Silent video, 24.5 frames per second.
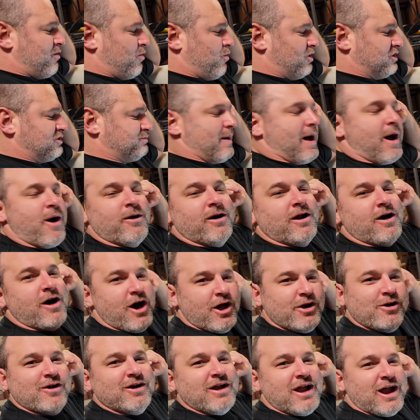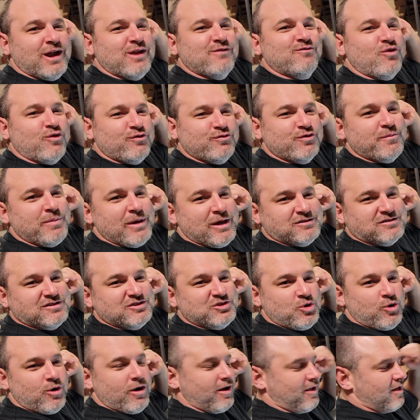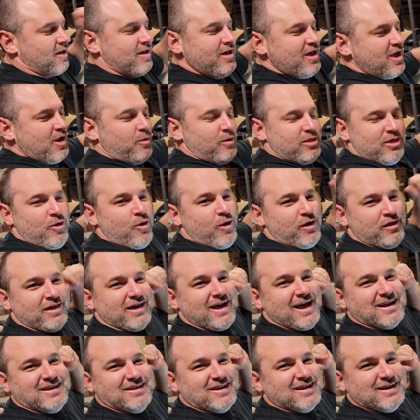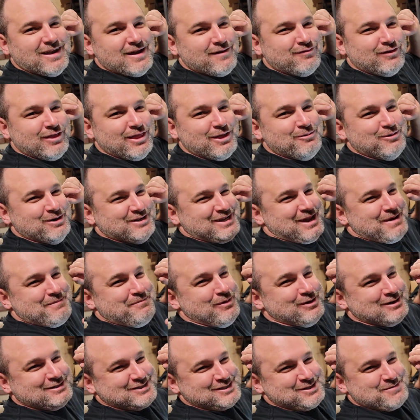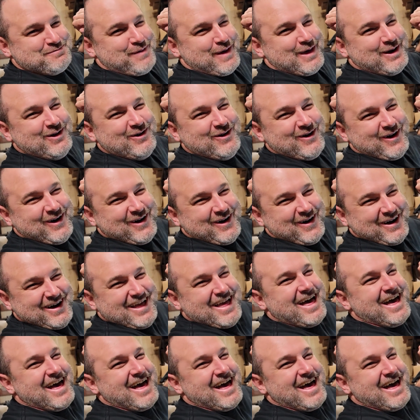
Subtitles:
horsepower and 194 foot-pounds of torque. Well, the only thing I did differently was I pushed the pedal harder.